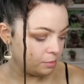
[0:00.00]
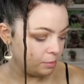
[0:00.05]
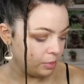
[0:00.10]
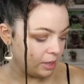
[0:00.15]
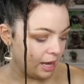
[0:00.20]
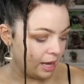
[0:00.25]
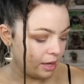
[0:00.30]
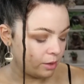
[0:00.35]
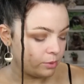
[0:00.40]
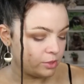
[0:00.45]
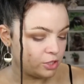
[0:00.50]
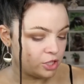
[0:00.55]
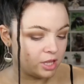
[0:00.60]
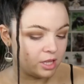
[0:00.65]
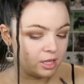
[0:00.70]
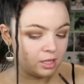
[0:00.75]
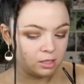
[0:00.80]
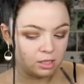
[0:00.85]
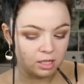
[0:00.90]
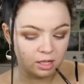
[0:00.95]
black, which I
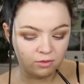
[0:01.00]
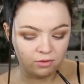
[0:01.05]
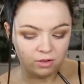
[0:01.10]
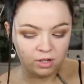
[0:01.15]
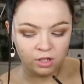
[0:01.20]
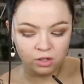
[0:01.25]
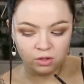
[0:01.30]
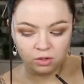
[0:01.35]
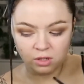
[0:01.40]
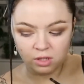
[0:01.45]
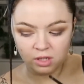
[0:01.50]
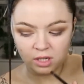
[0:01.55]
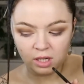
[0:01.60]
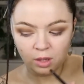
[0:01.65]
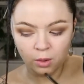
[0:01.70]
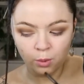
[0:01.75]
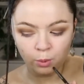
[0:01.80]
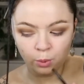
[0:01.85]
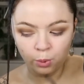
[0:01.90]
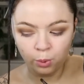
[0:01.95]
think is like really
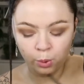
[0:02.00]
dusty.